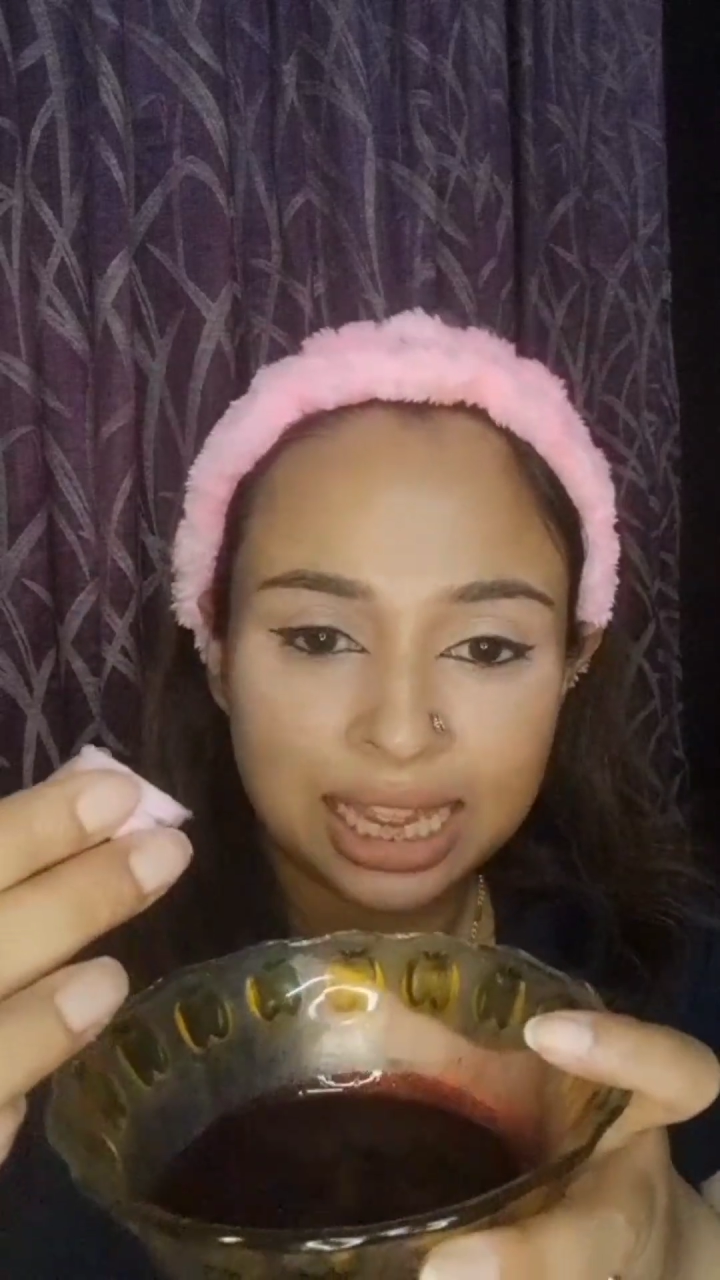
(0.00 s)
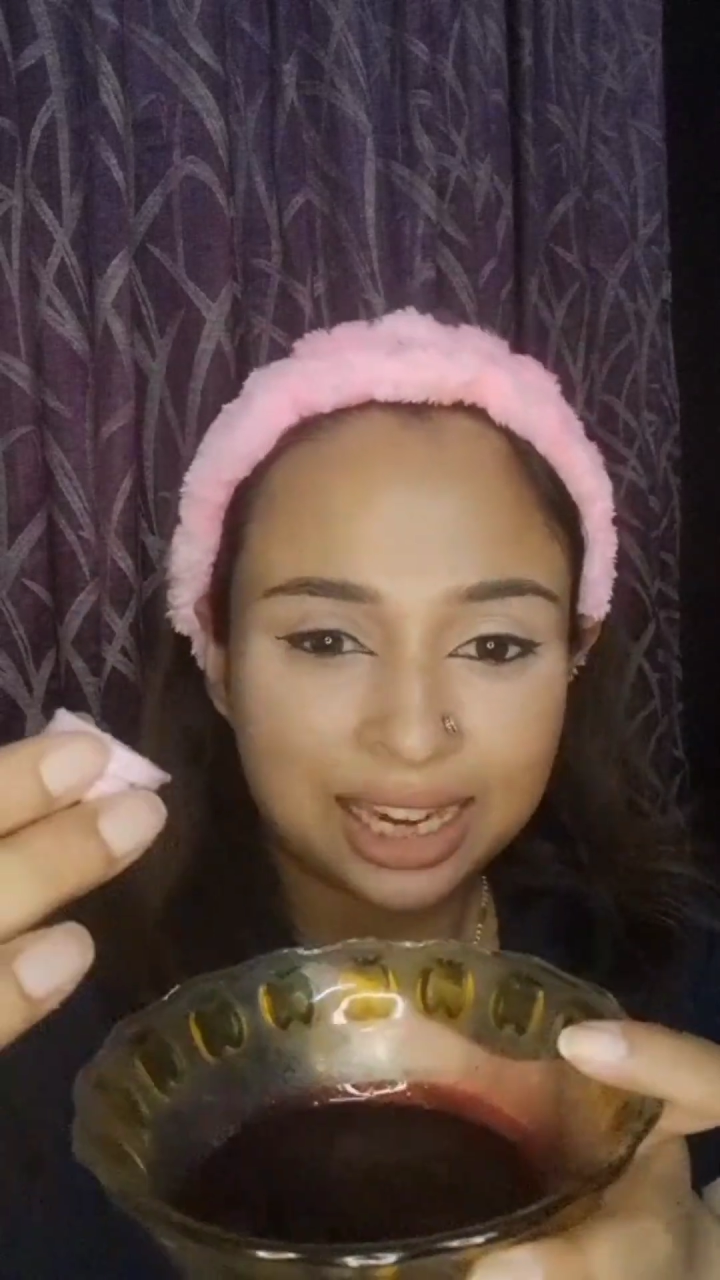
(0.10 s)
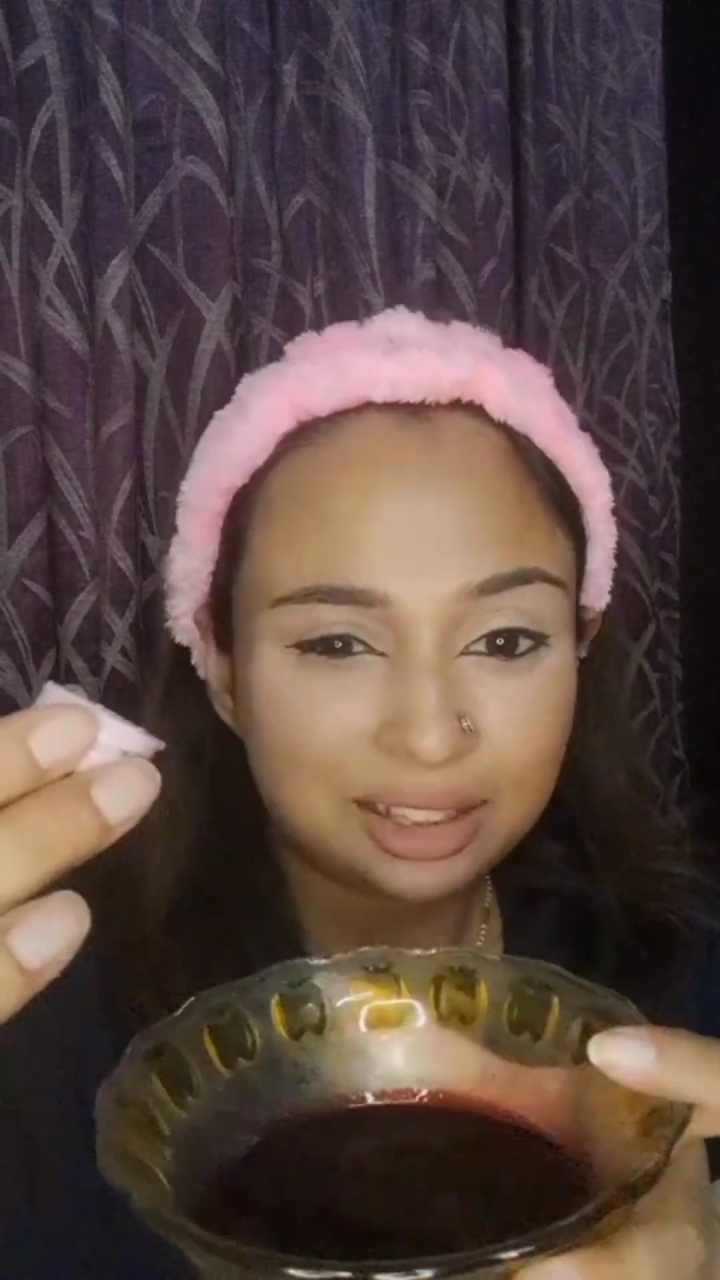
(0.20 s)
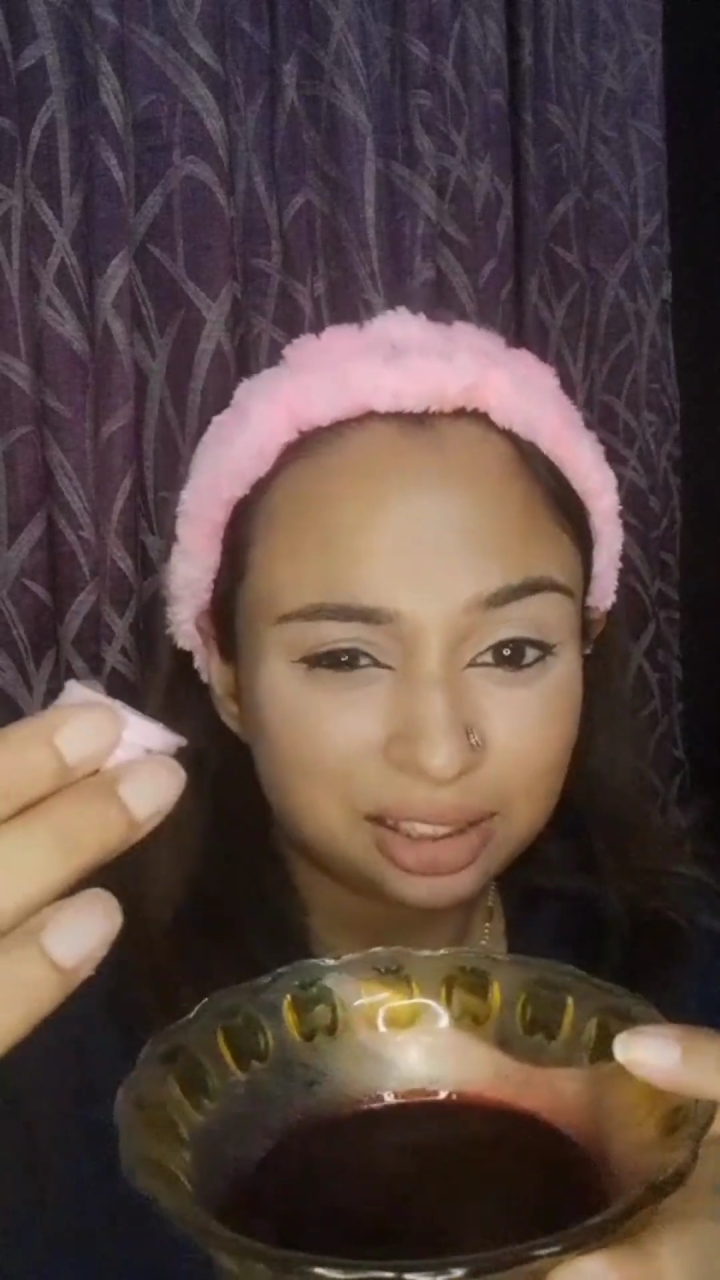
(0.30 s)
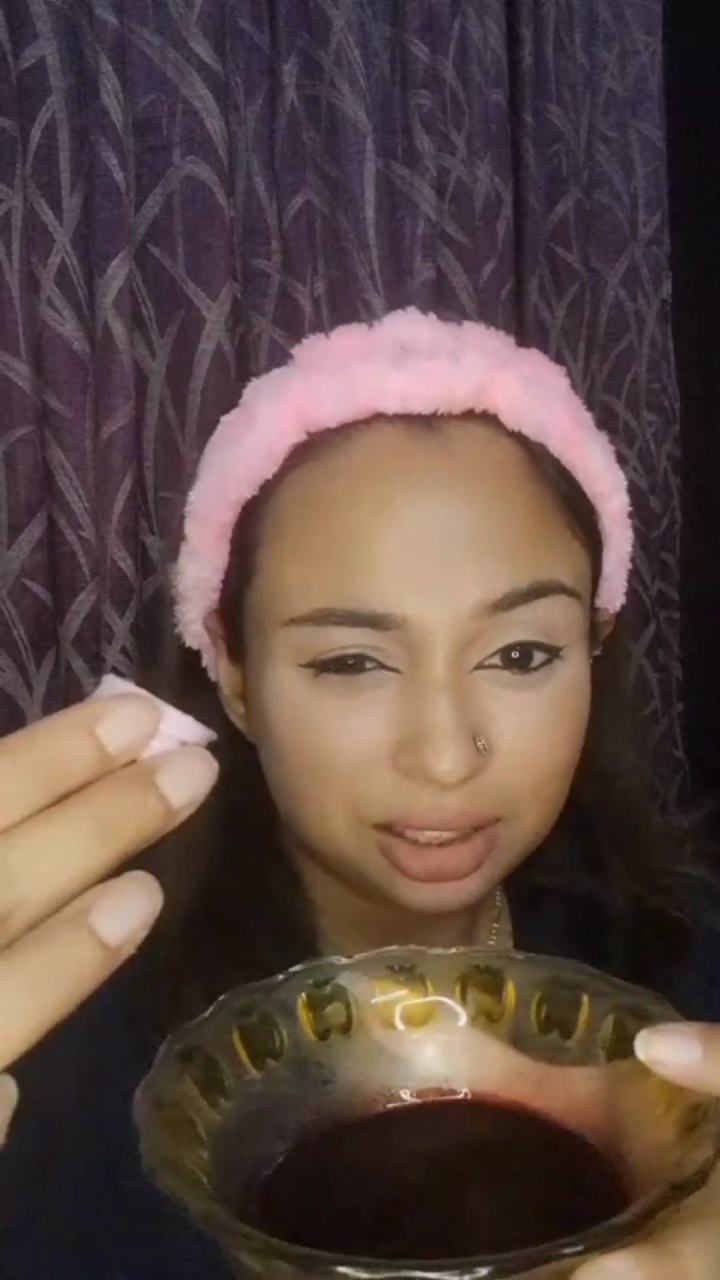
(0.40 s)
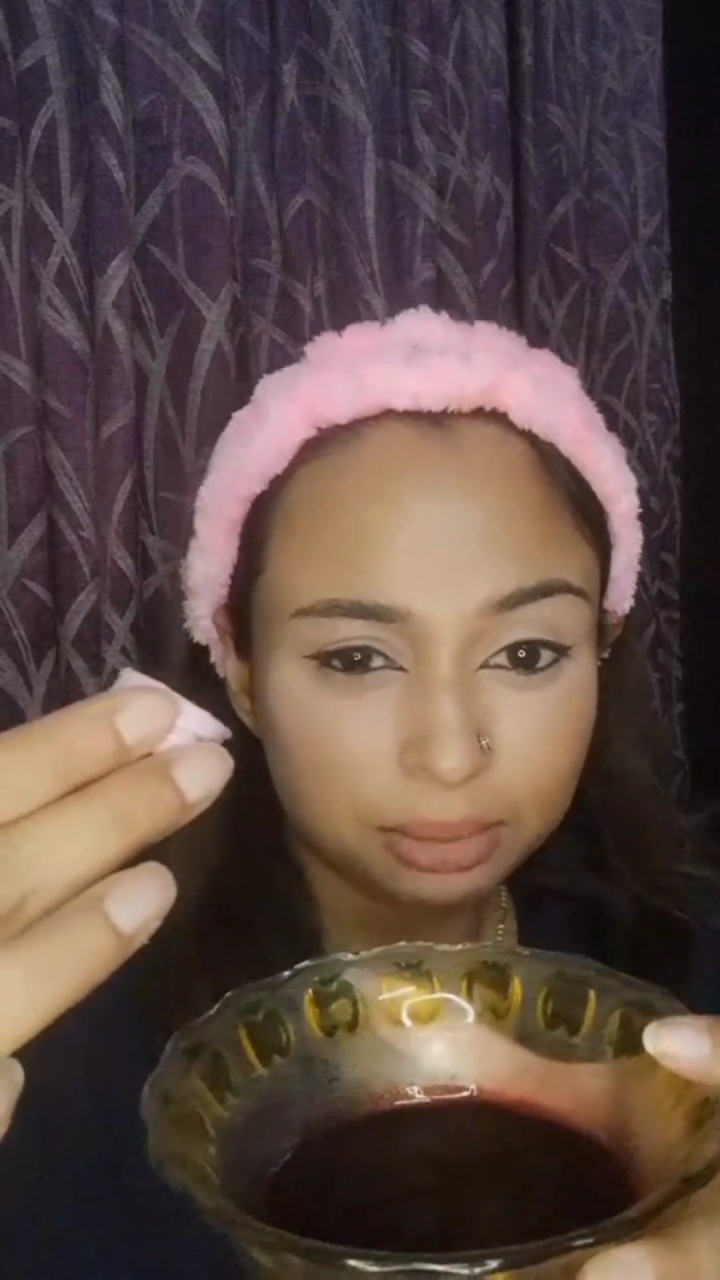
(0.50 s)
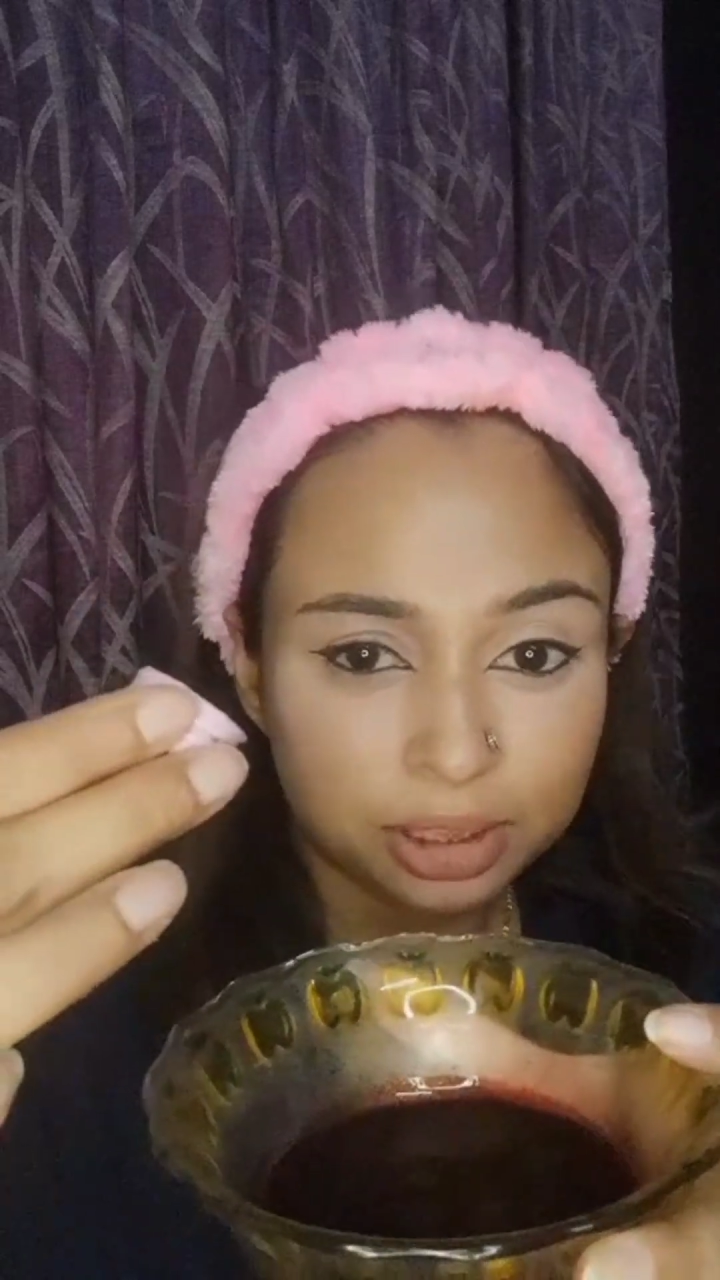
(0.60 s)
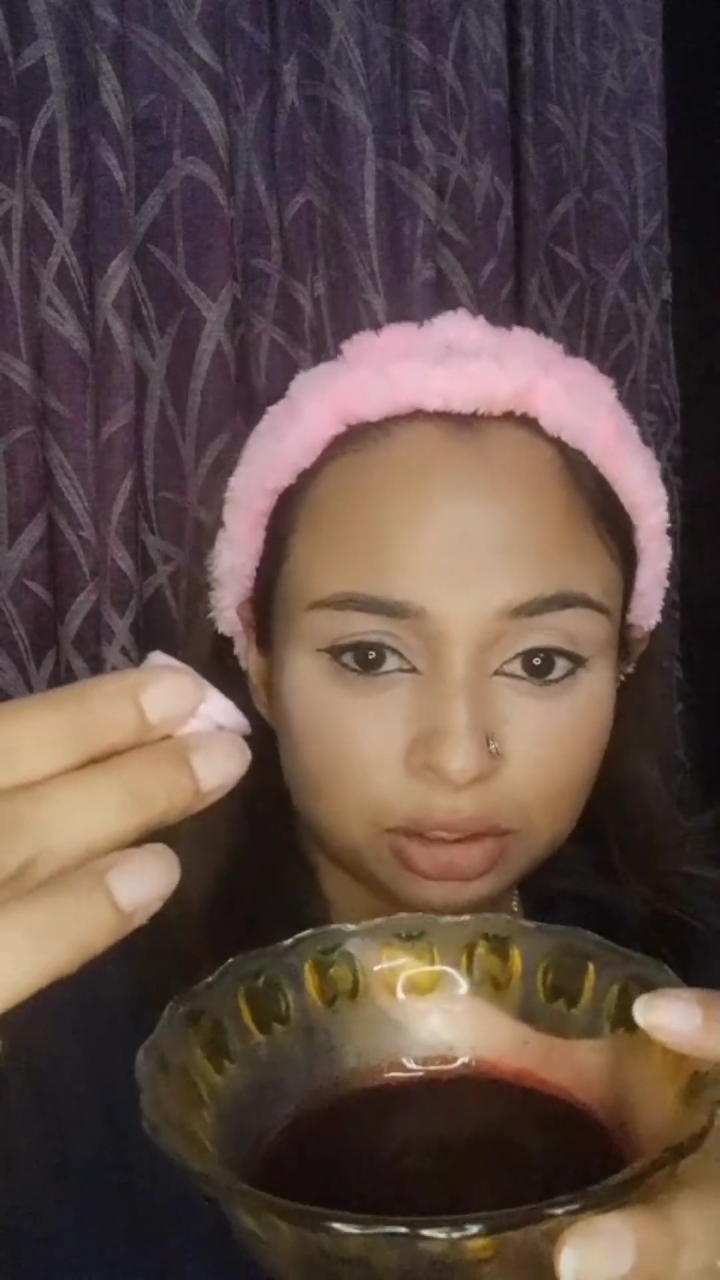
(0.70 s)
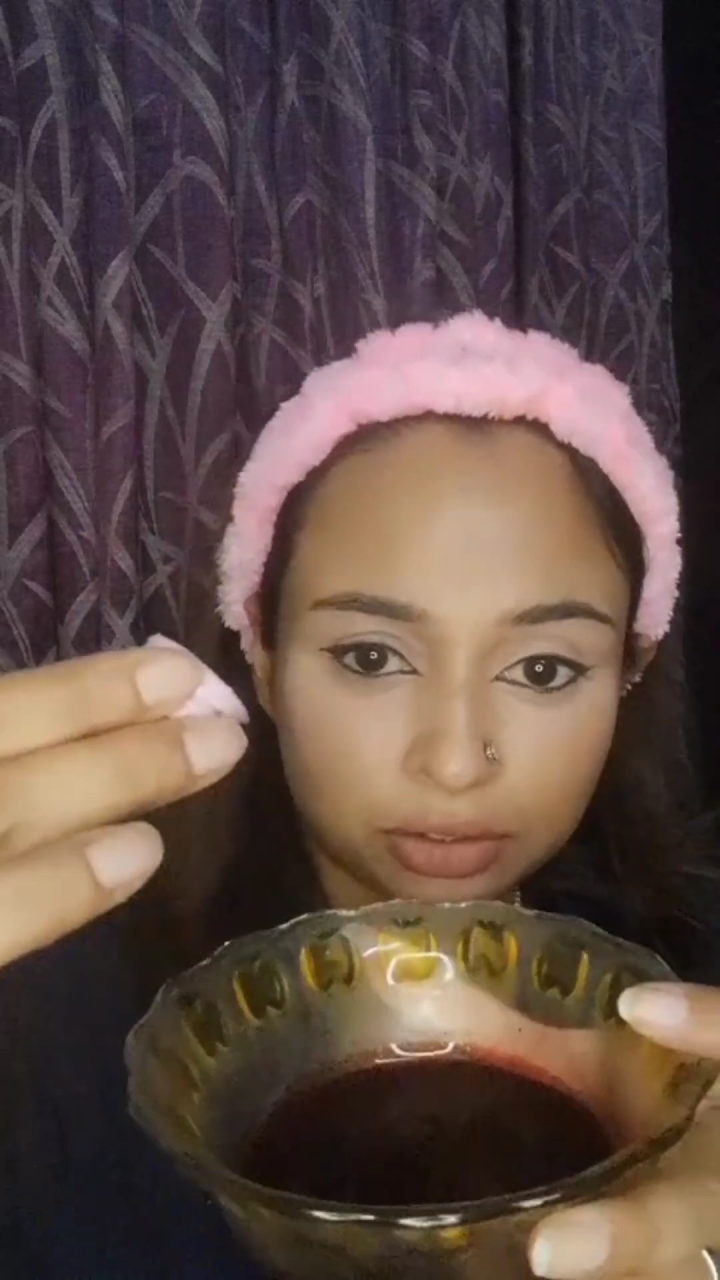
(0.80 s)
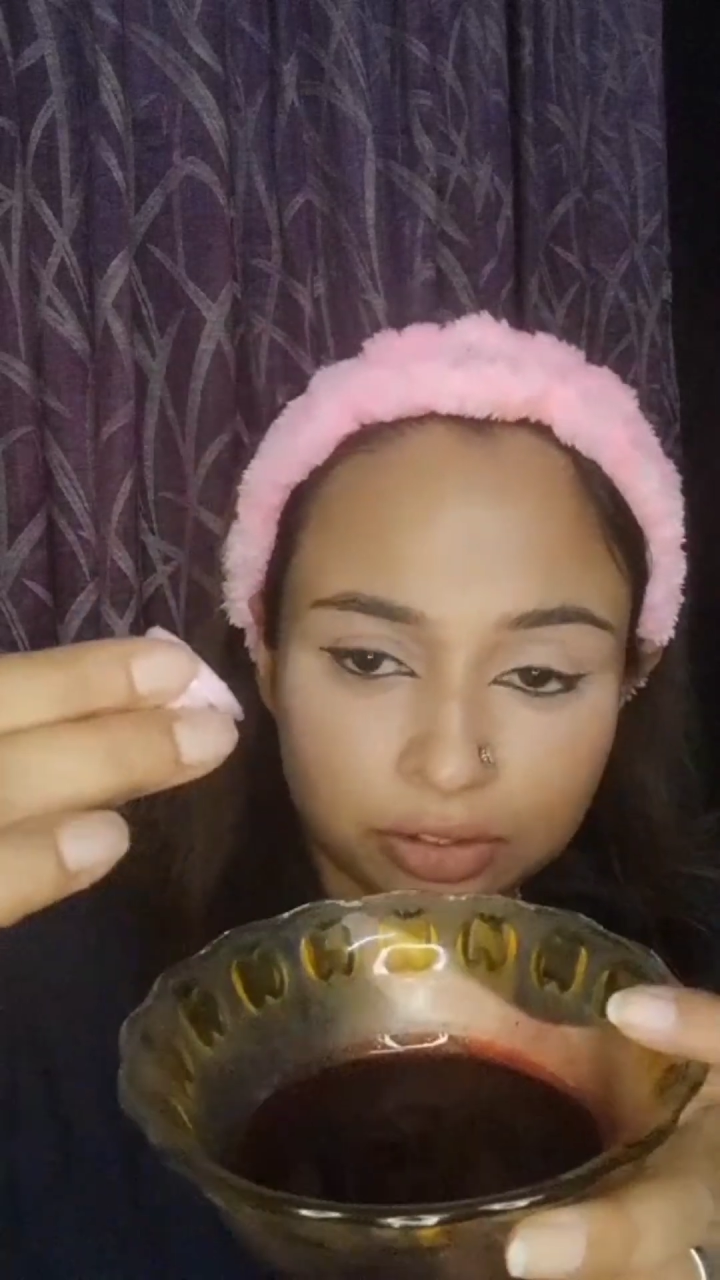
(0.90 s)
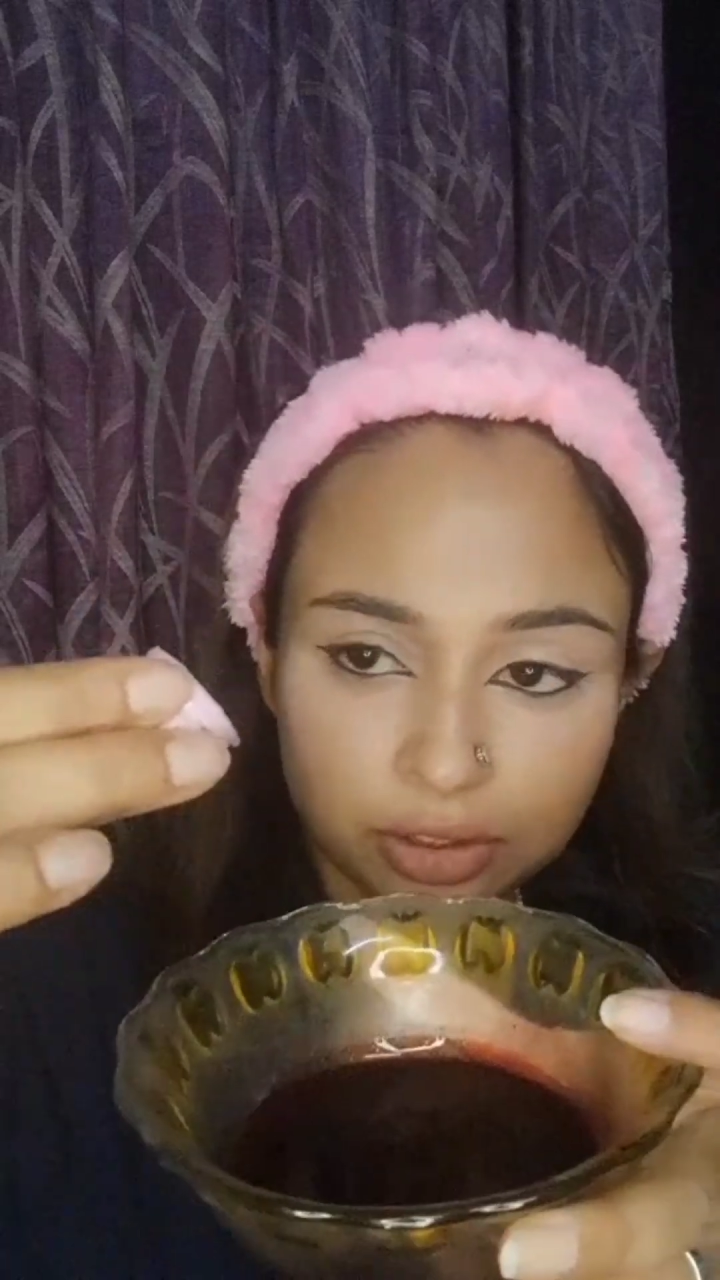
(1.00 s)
add a little bit of